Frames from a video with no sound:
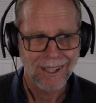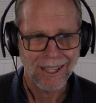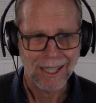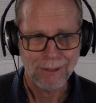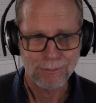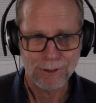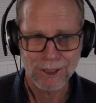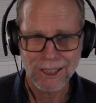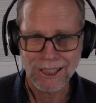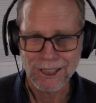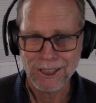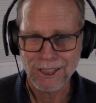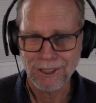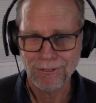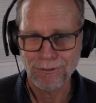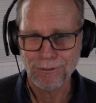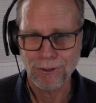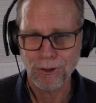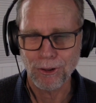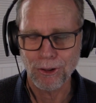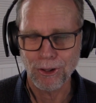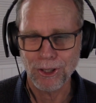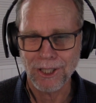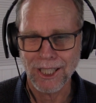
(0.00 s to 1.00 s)
I'm
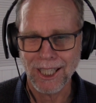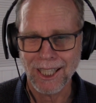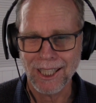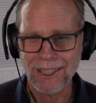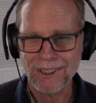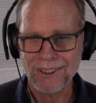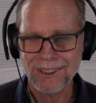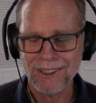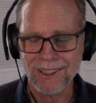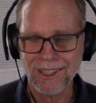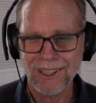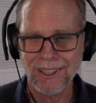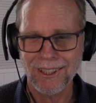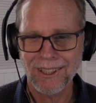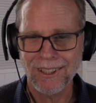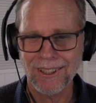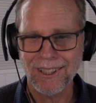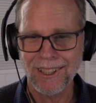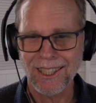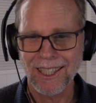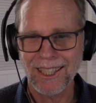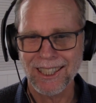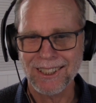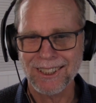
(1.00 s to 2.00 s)
64 now, so
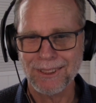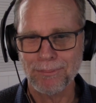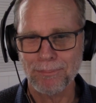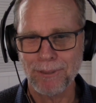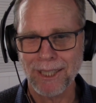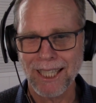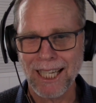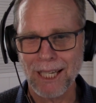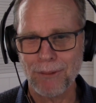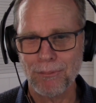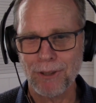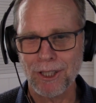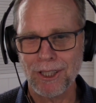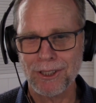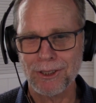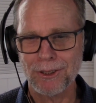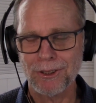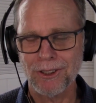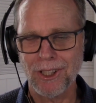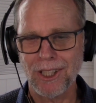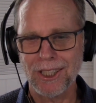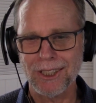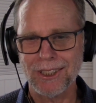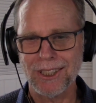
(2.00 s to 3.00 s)
I began when I was
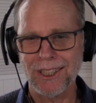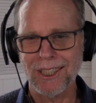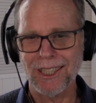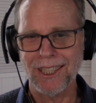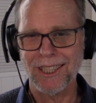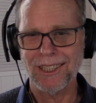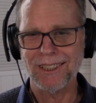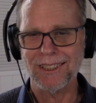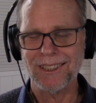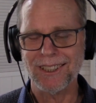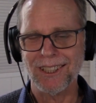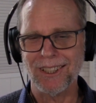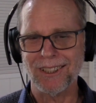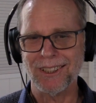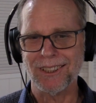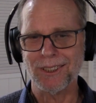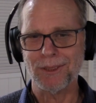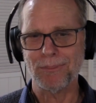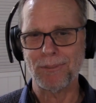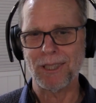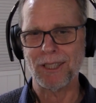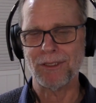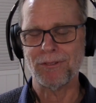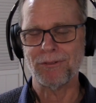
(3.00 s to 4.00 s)
19, so it's
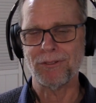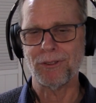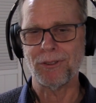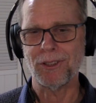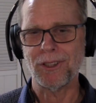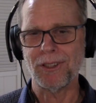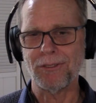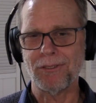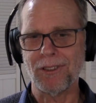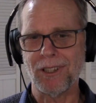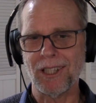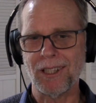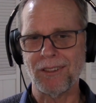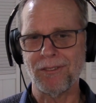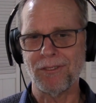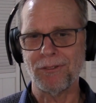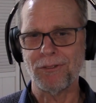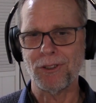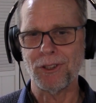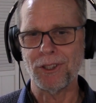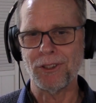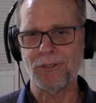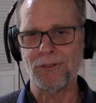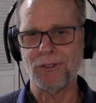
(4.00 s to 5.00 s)
about
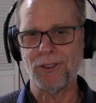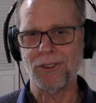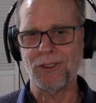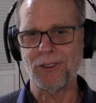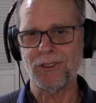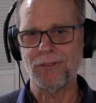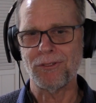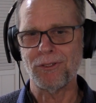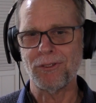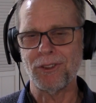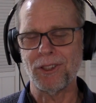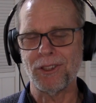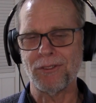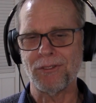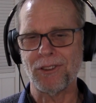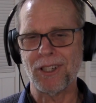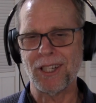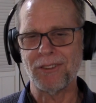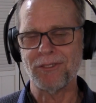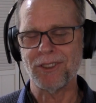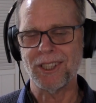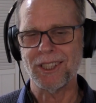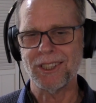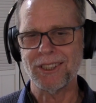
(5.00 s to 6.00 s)

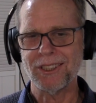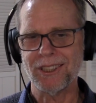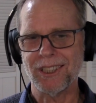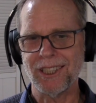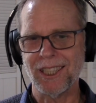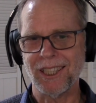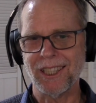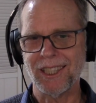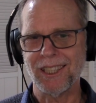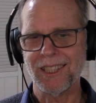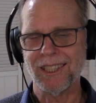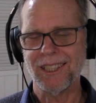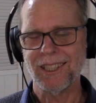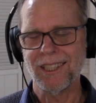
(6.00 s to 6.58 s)
45 years nearly.